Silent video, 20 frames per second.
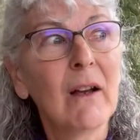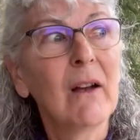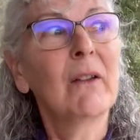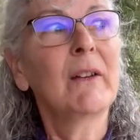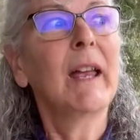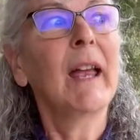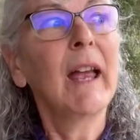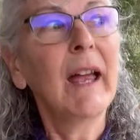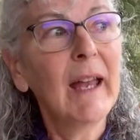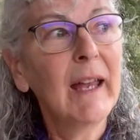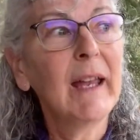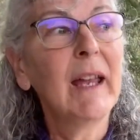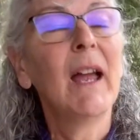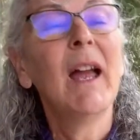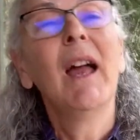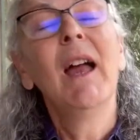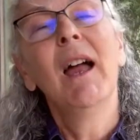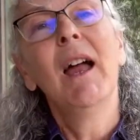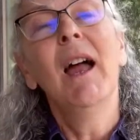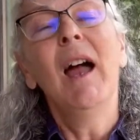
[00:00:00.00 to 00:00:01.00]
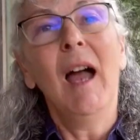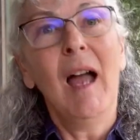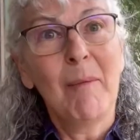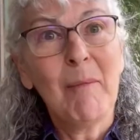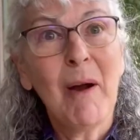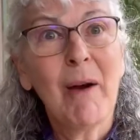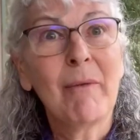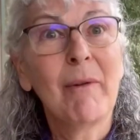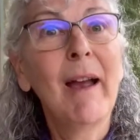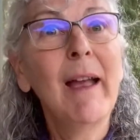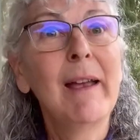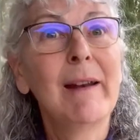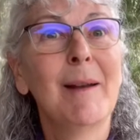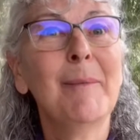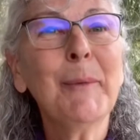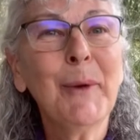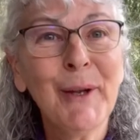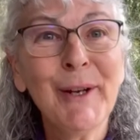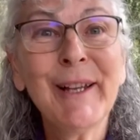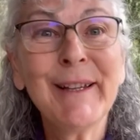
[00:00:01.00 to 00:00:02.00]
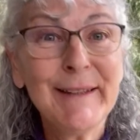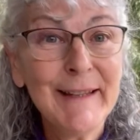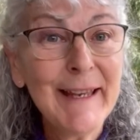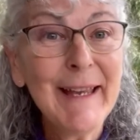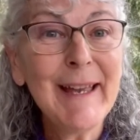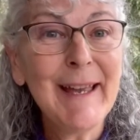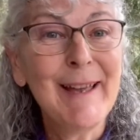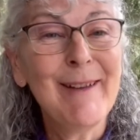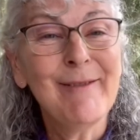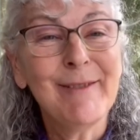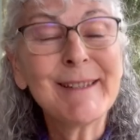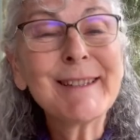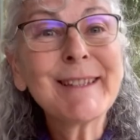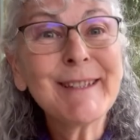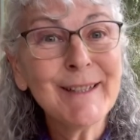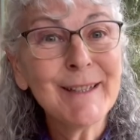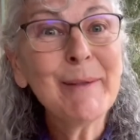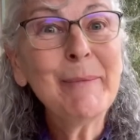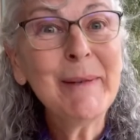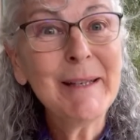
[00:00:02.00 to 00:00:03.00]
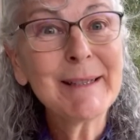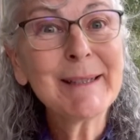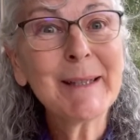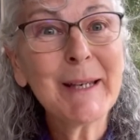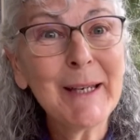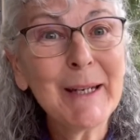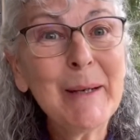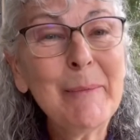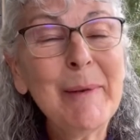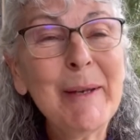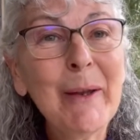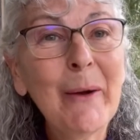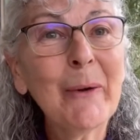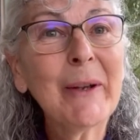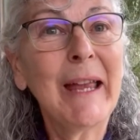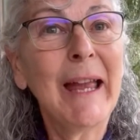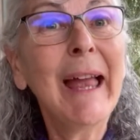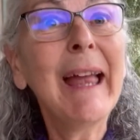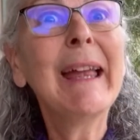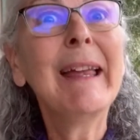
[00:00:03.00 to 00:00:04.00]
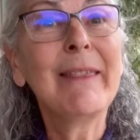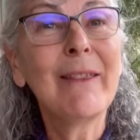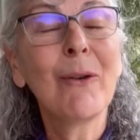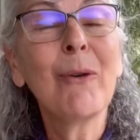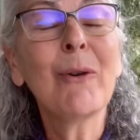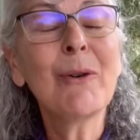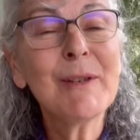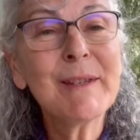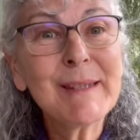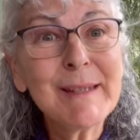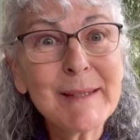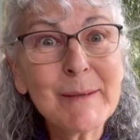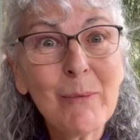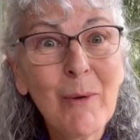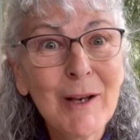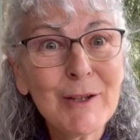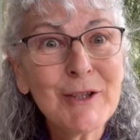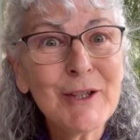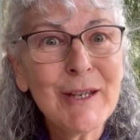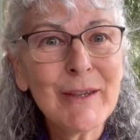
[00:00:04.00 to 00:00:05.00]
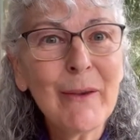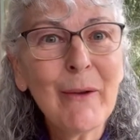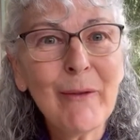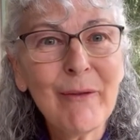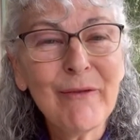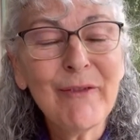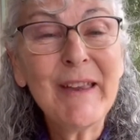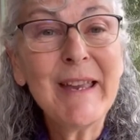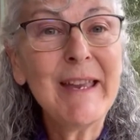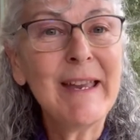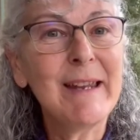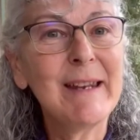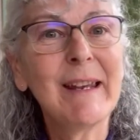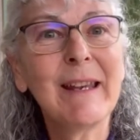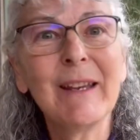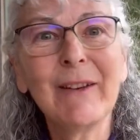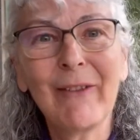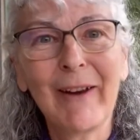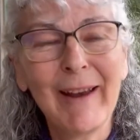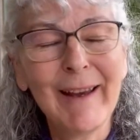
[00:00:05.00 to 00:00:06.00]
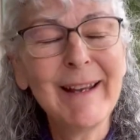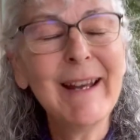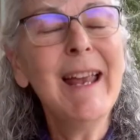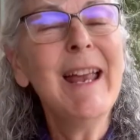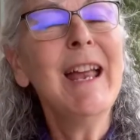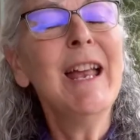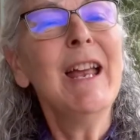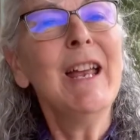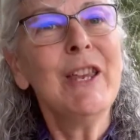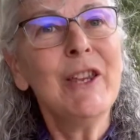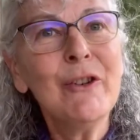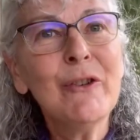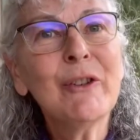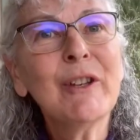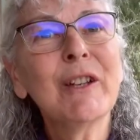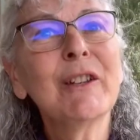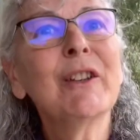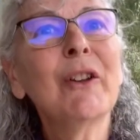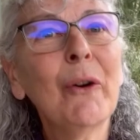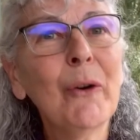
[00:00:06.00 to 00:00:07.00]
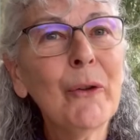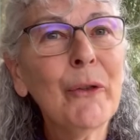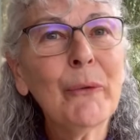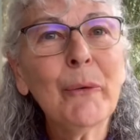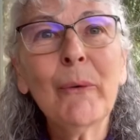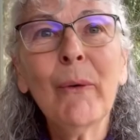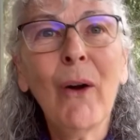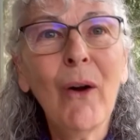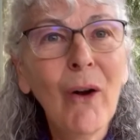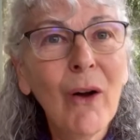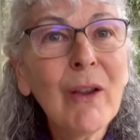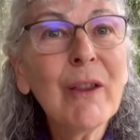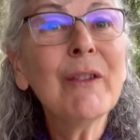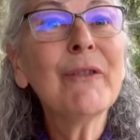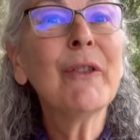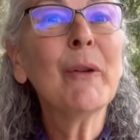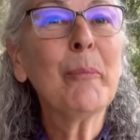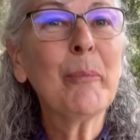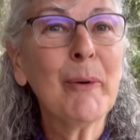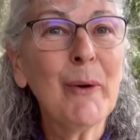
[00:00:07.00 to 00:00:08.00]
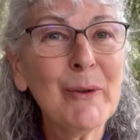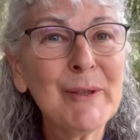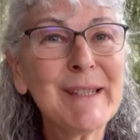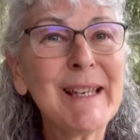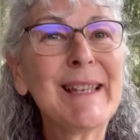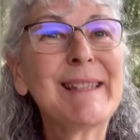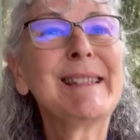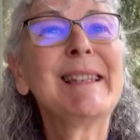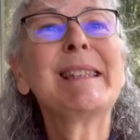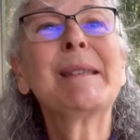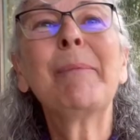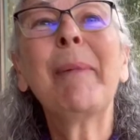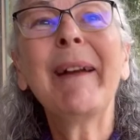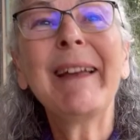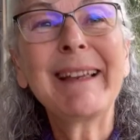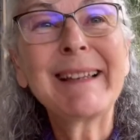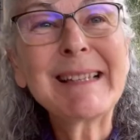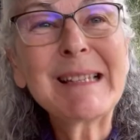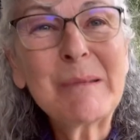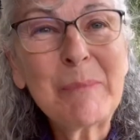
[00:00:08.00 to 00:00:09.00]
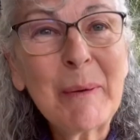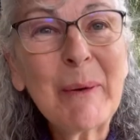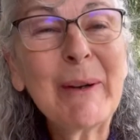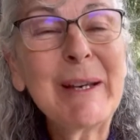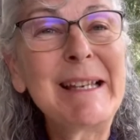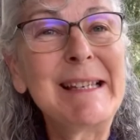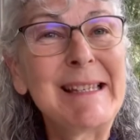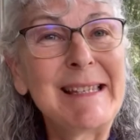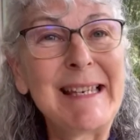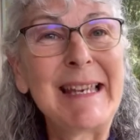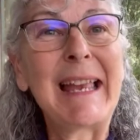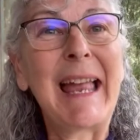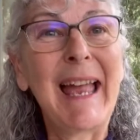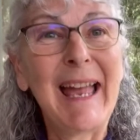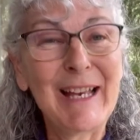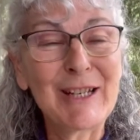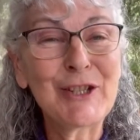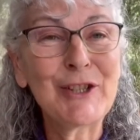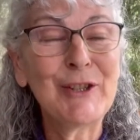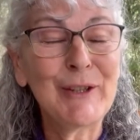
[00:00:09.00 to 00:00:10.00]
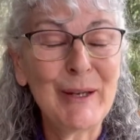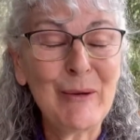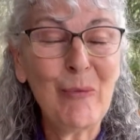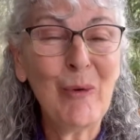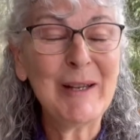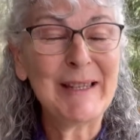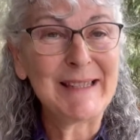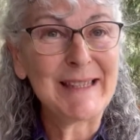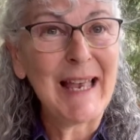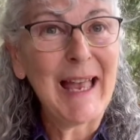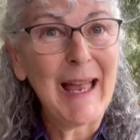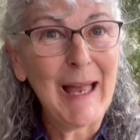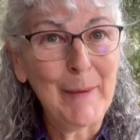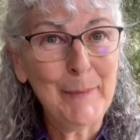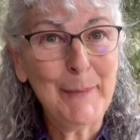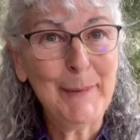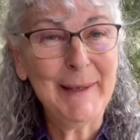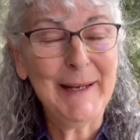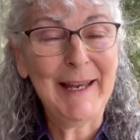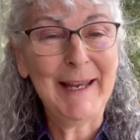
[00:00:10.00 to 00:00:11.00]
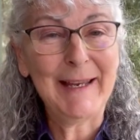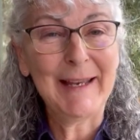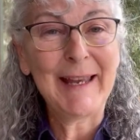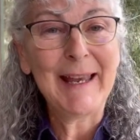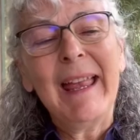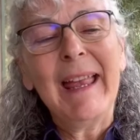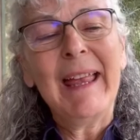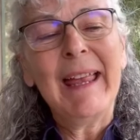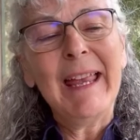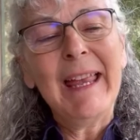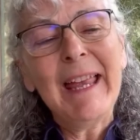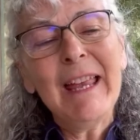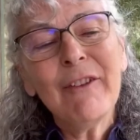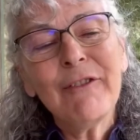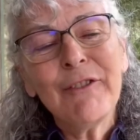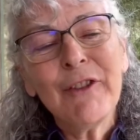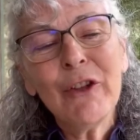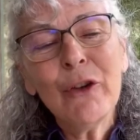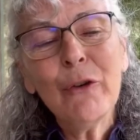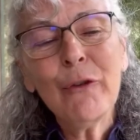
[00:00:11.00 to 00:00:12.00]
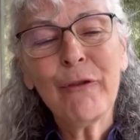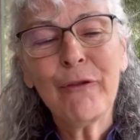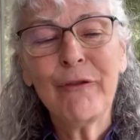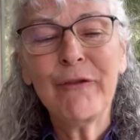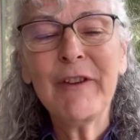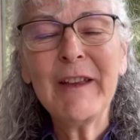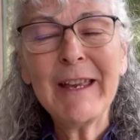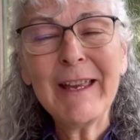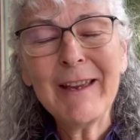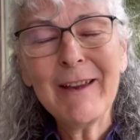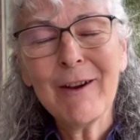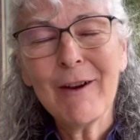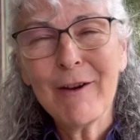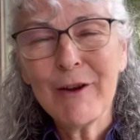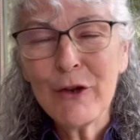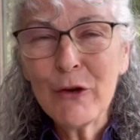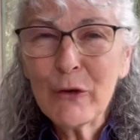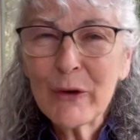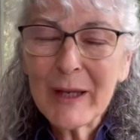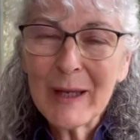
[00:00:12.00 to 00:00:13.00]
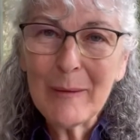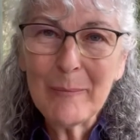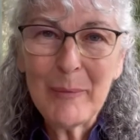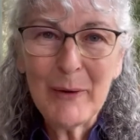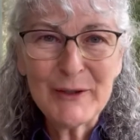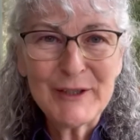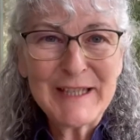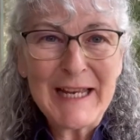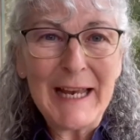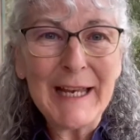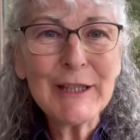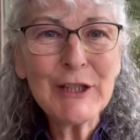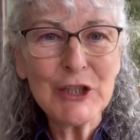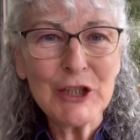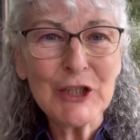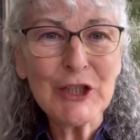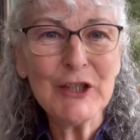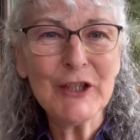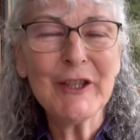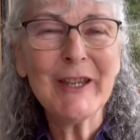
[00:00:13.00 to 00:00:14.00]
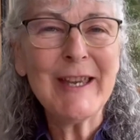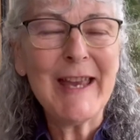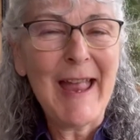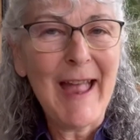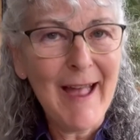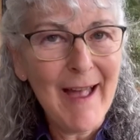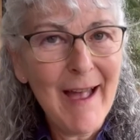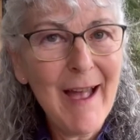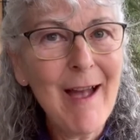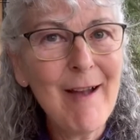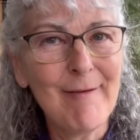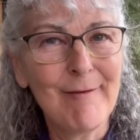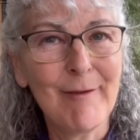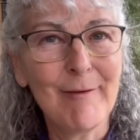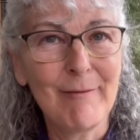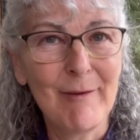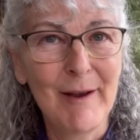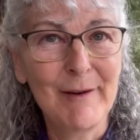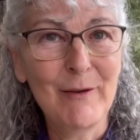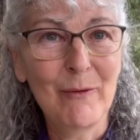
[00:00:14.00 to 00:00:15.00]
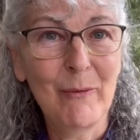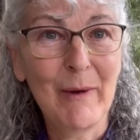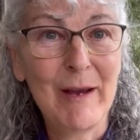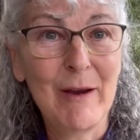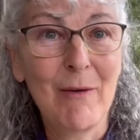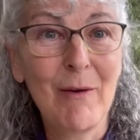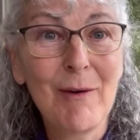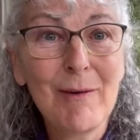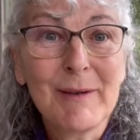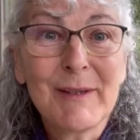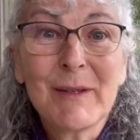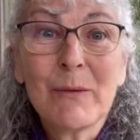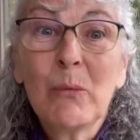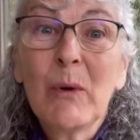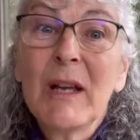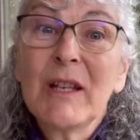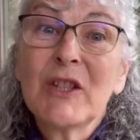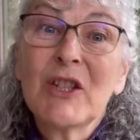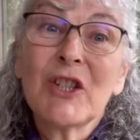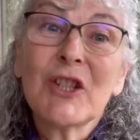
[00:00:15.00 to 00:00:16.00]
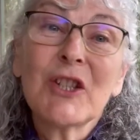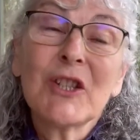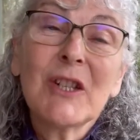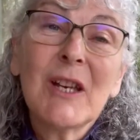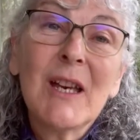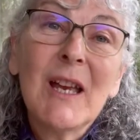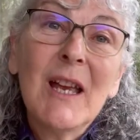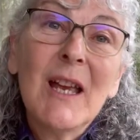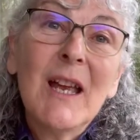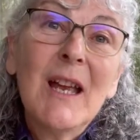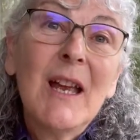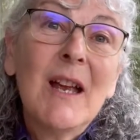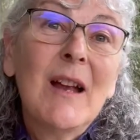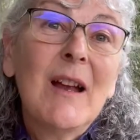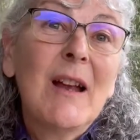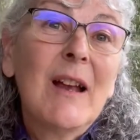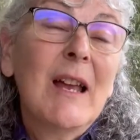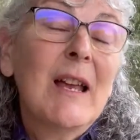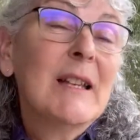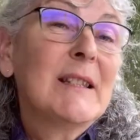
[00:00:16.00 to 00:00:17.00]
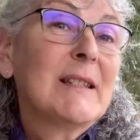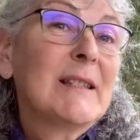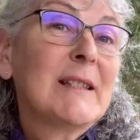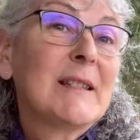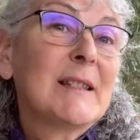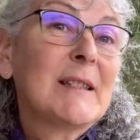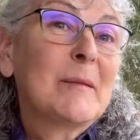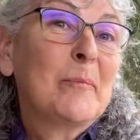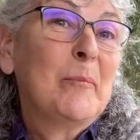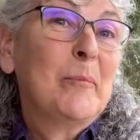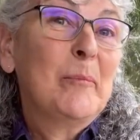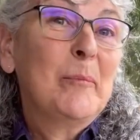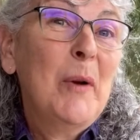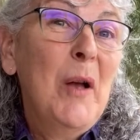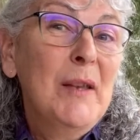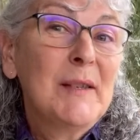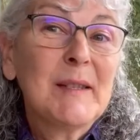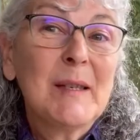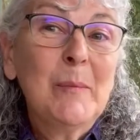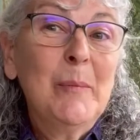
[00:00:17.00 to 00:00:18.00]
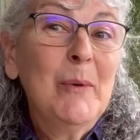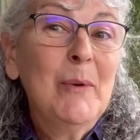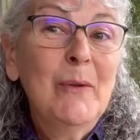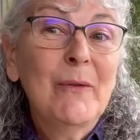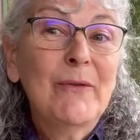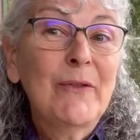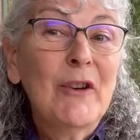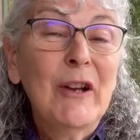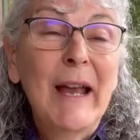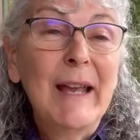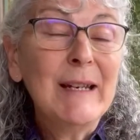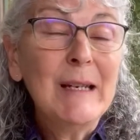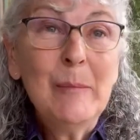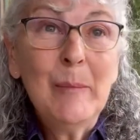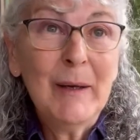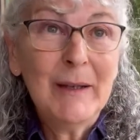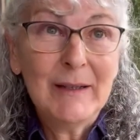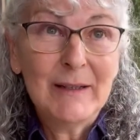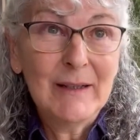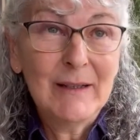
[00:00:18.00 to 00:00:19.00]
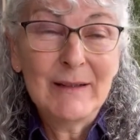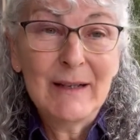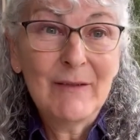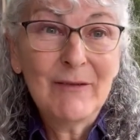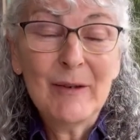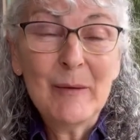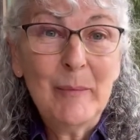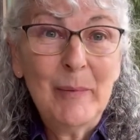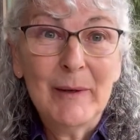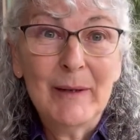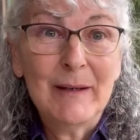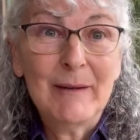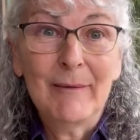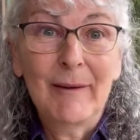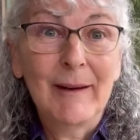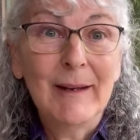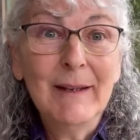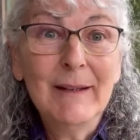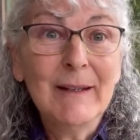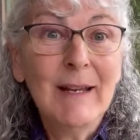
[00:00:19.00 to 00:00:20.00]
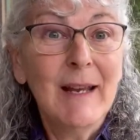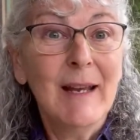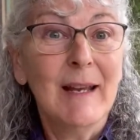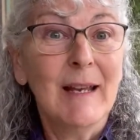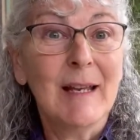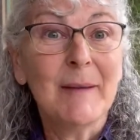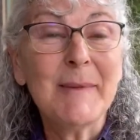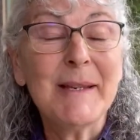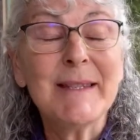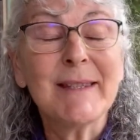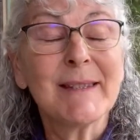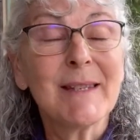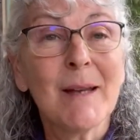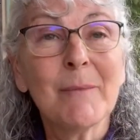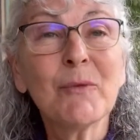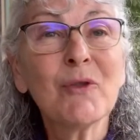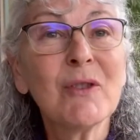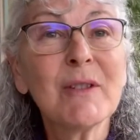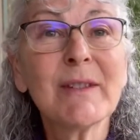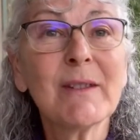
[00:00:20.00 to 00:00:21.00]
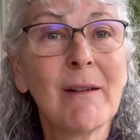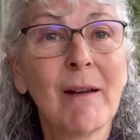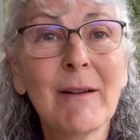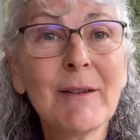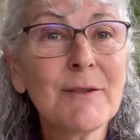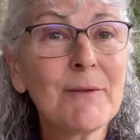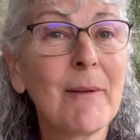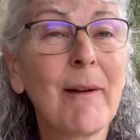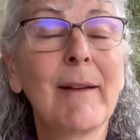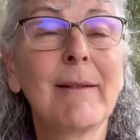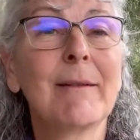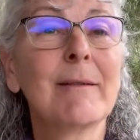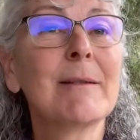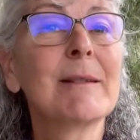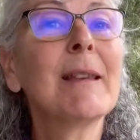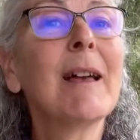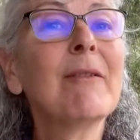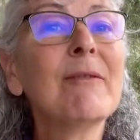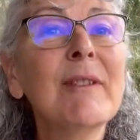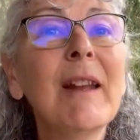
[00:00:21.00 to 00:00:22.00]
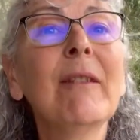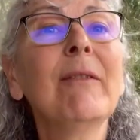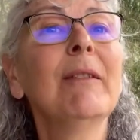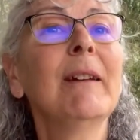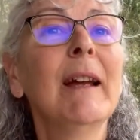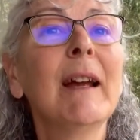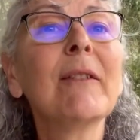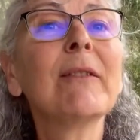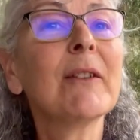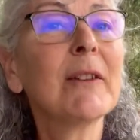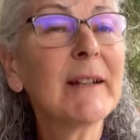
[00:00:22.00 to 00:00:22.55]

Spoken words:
Okay, I'm all right, I'm gonna live, it's gonna be okay, the horse is watching their feet, right? You can go through all of the processes by experiencing actually what's happening. If you fear you can potentially have a runaway horse, which it's possible for anybody and everybody, right? I mean, some dressage riders have never ever